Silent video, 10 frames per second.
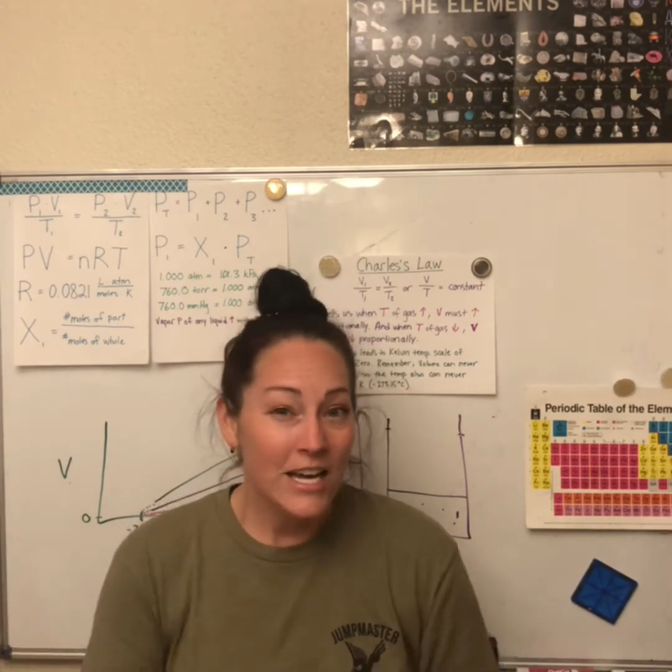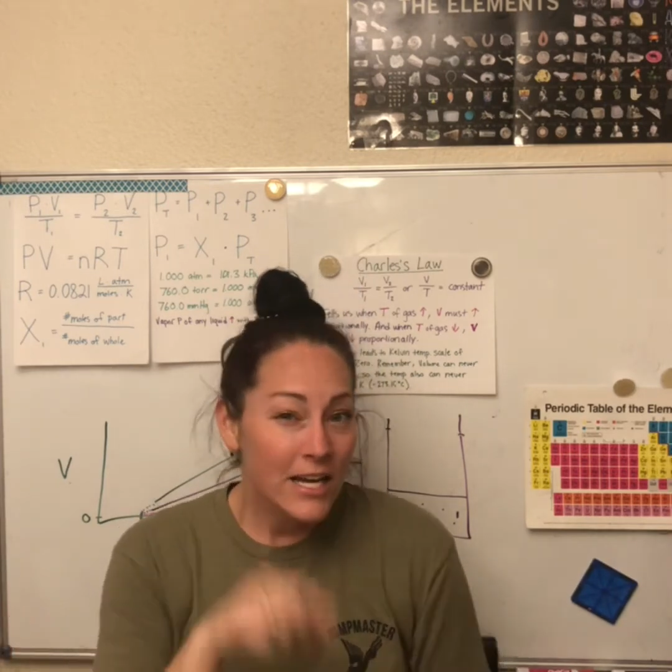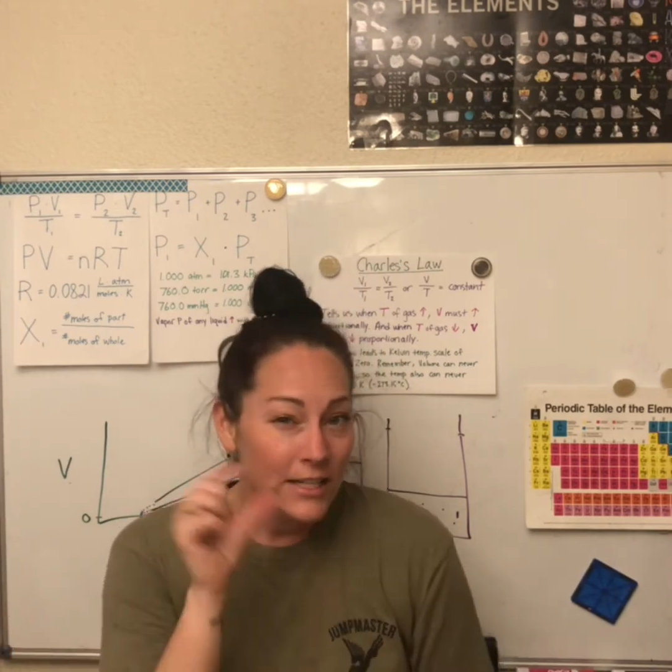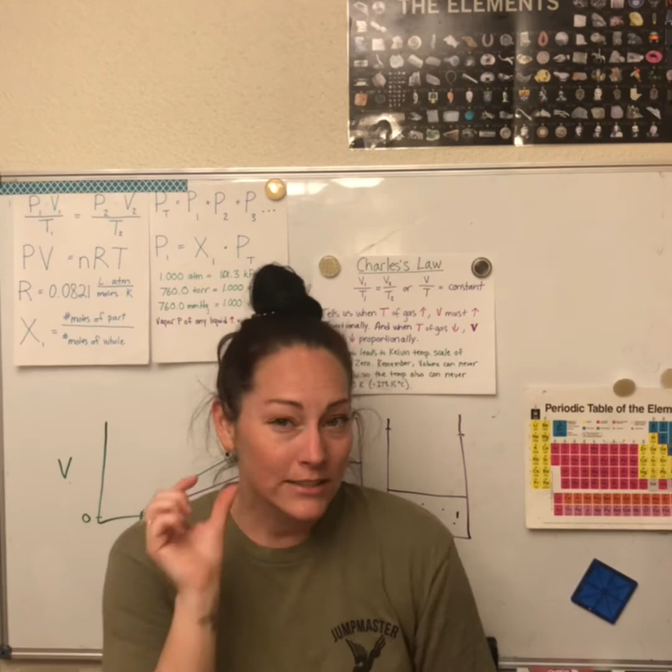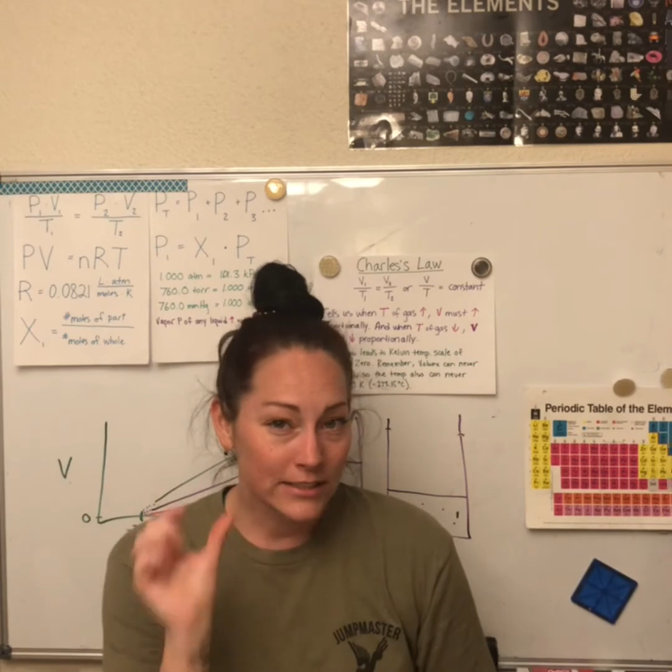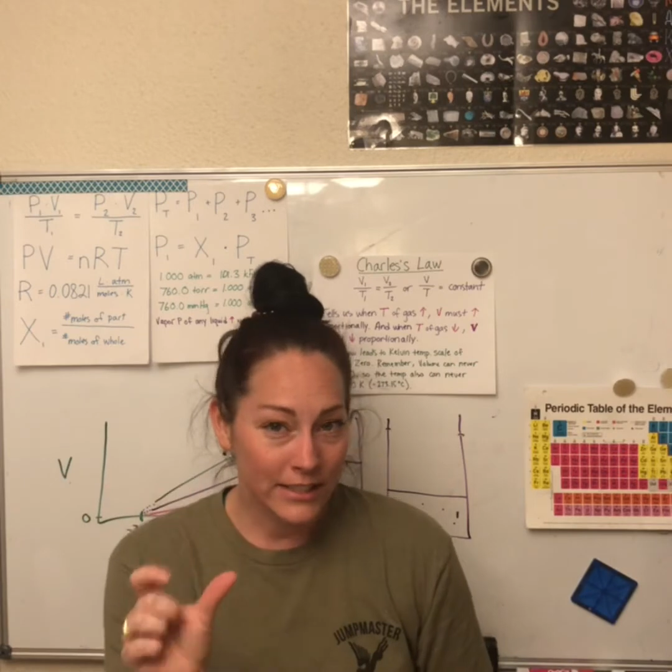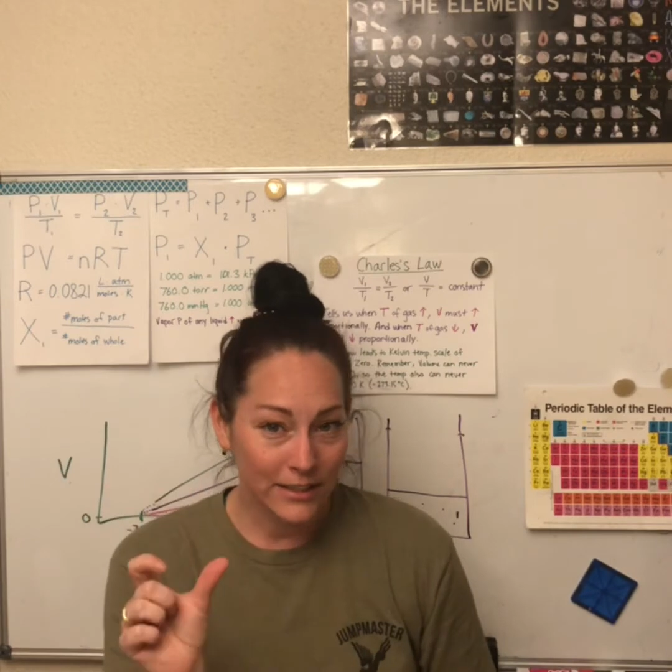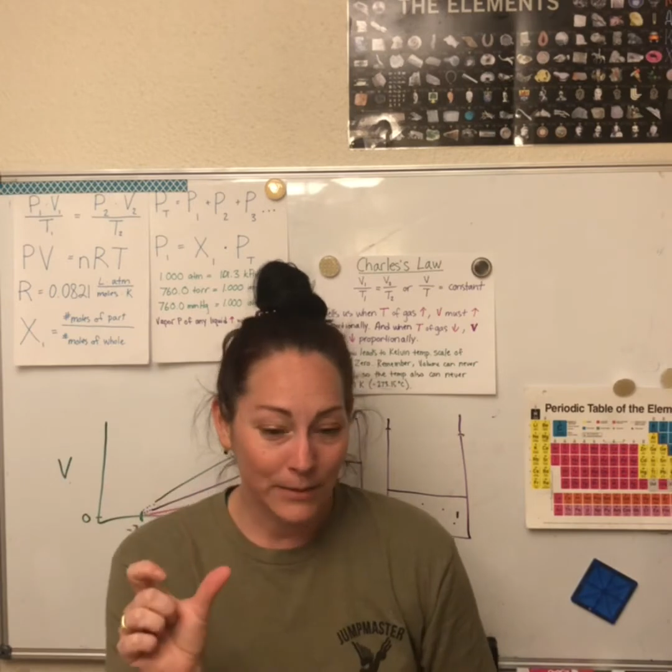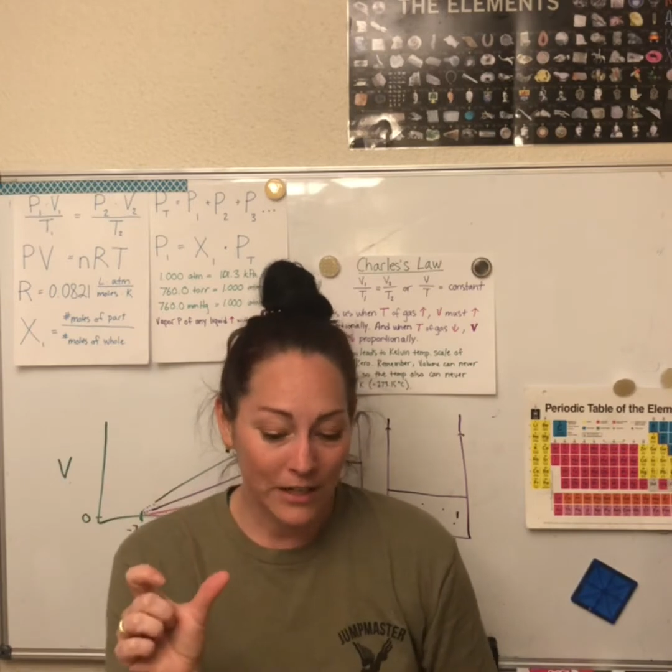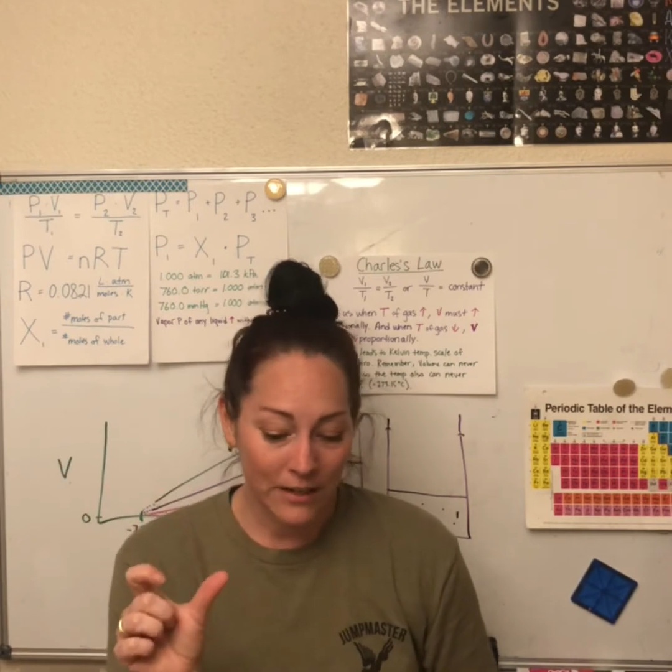a little
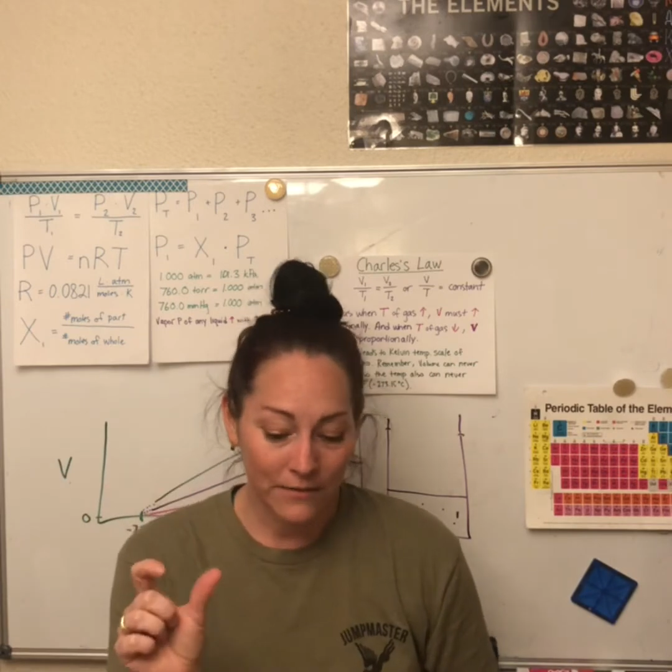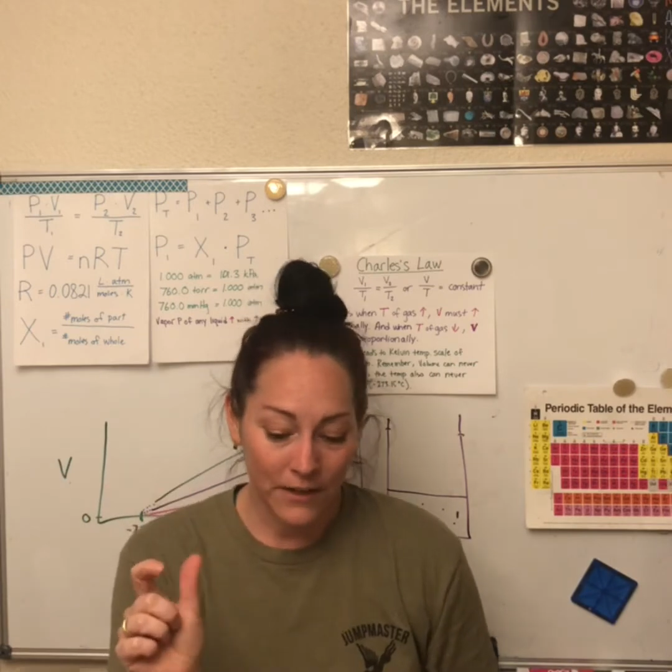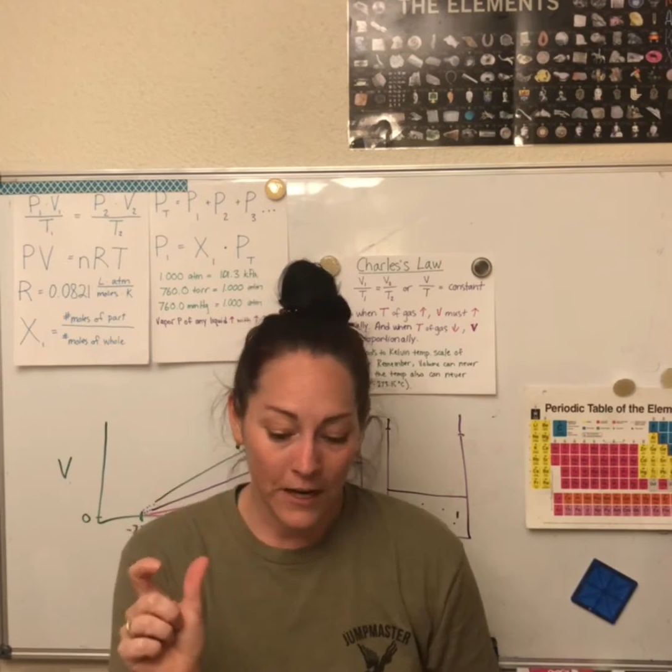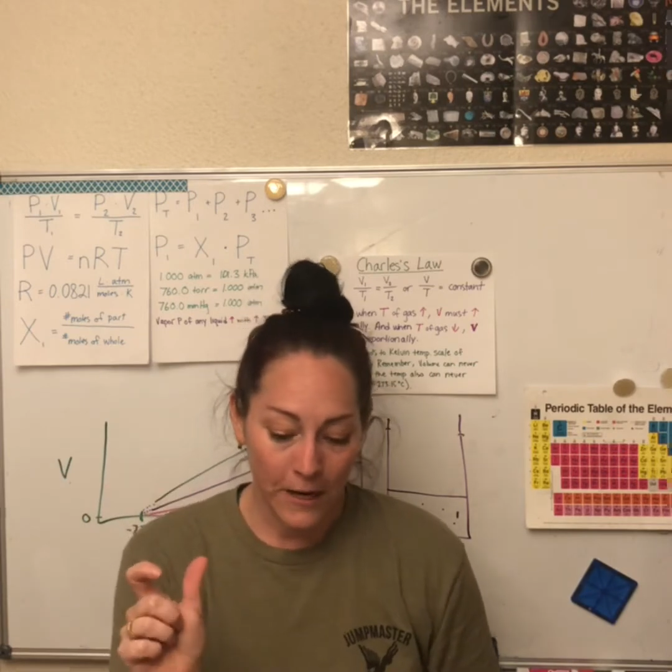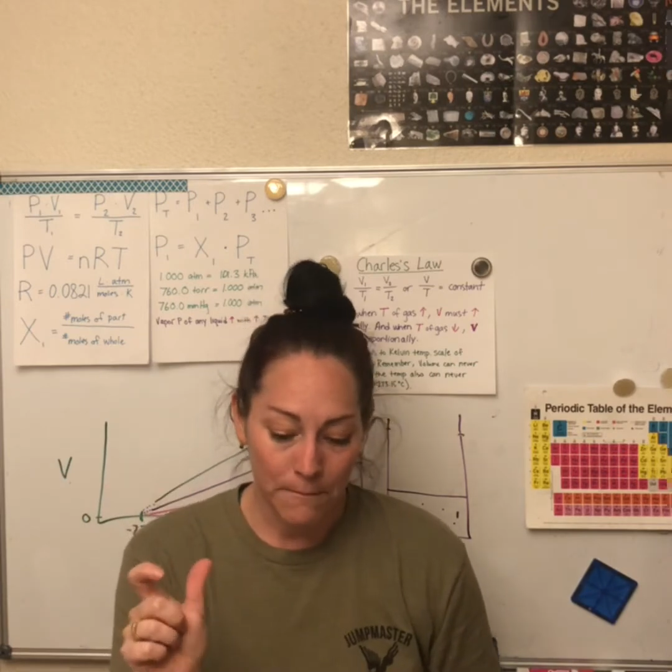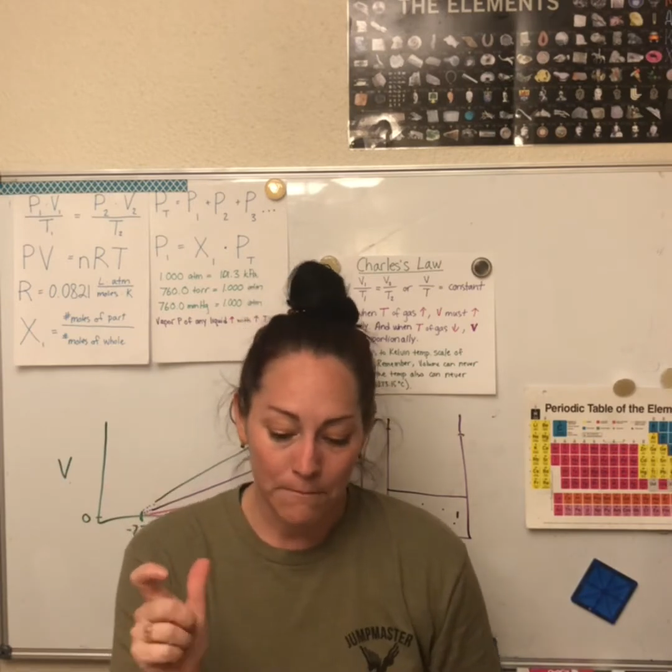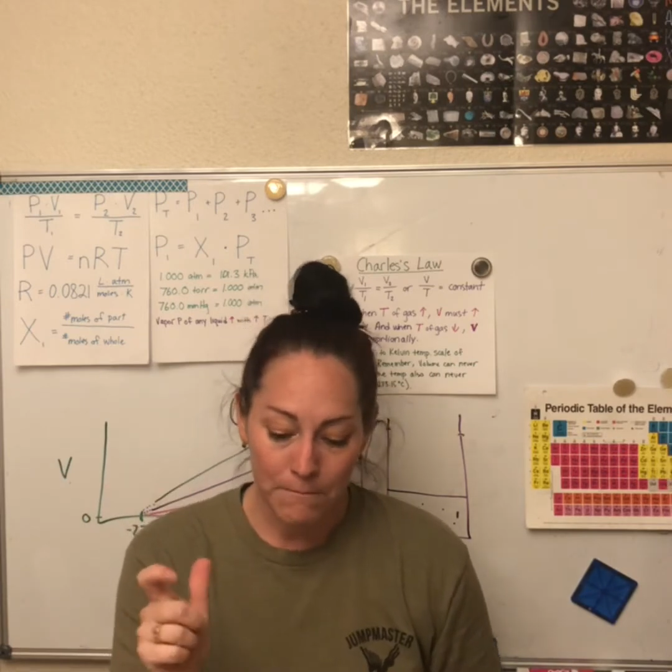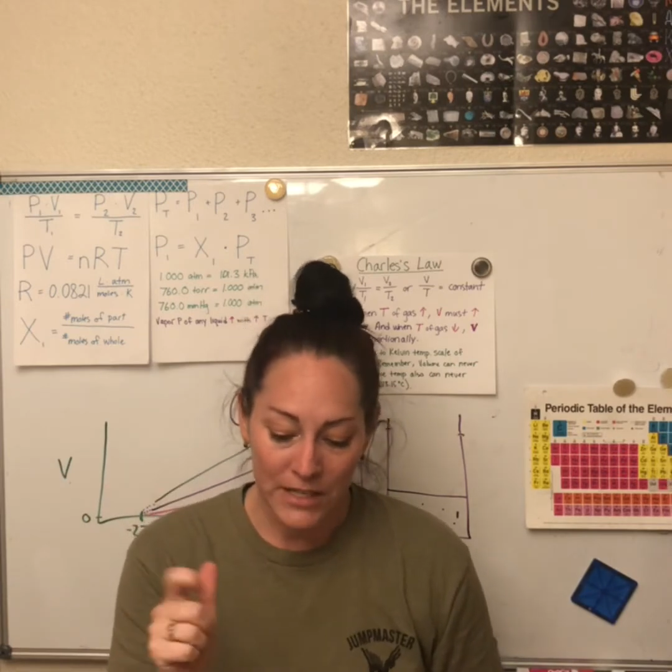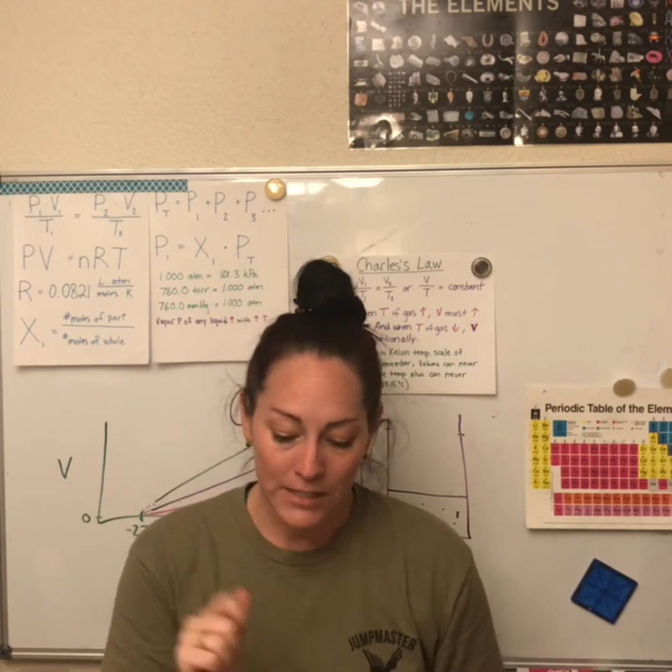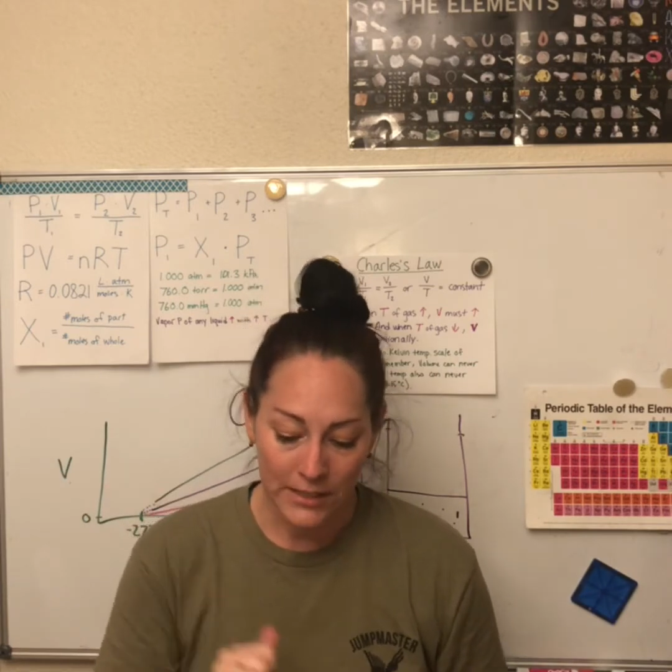bit of
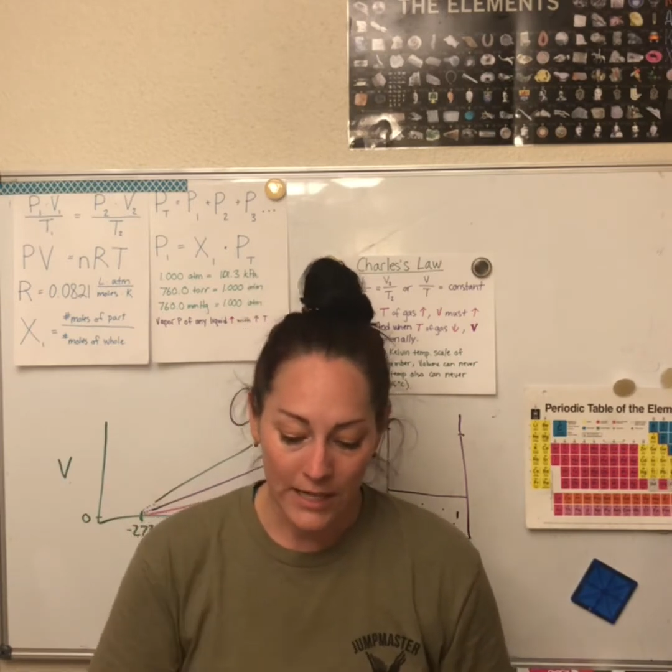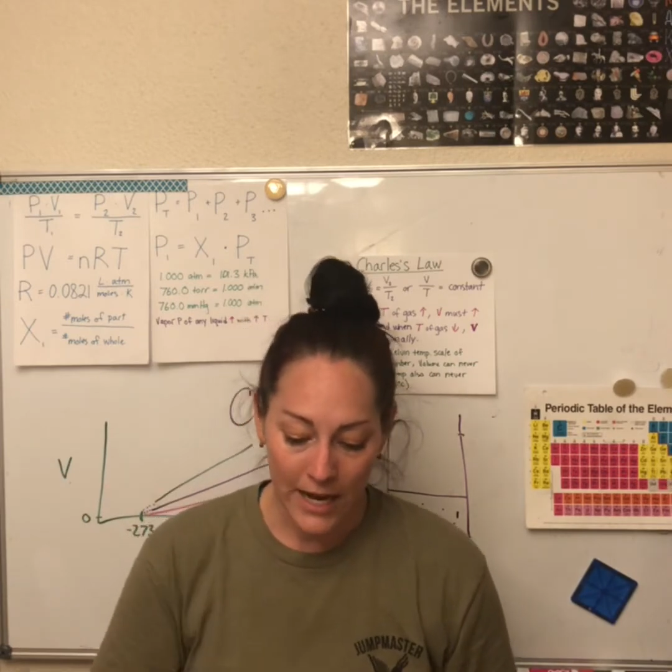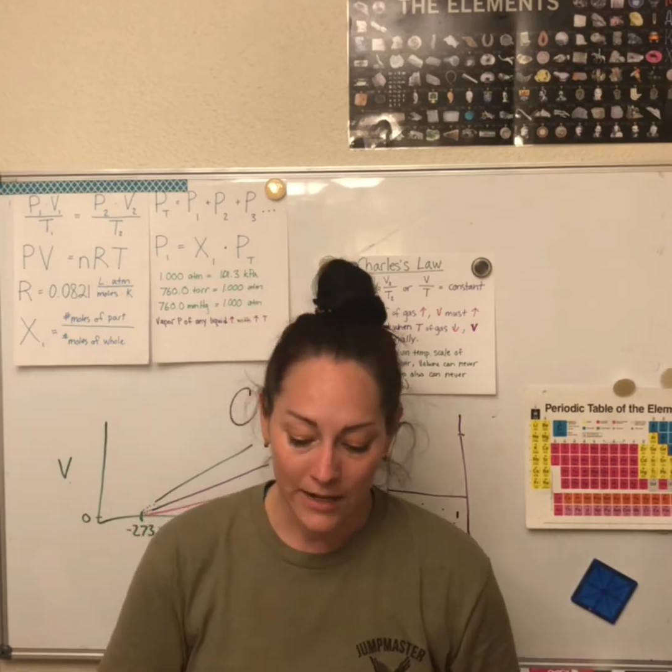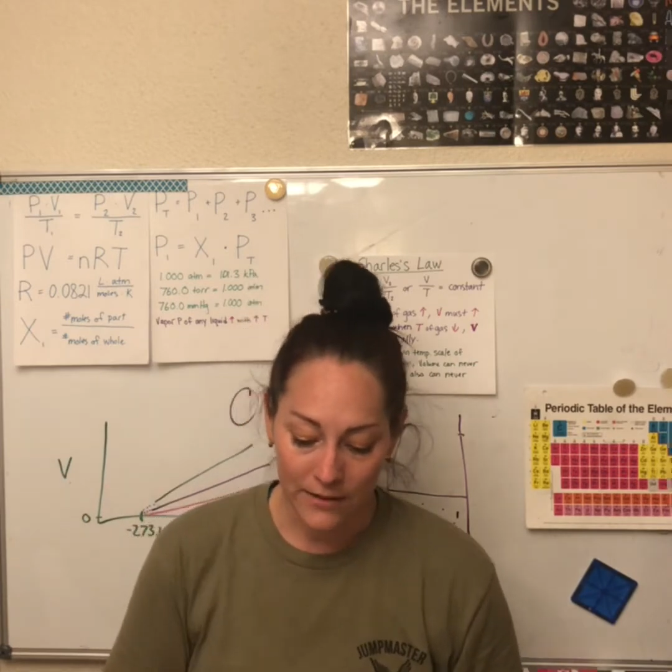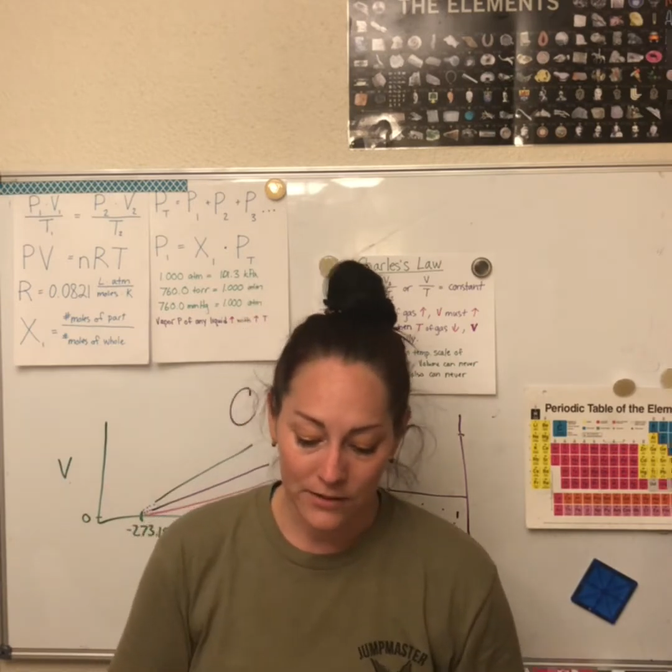missing data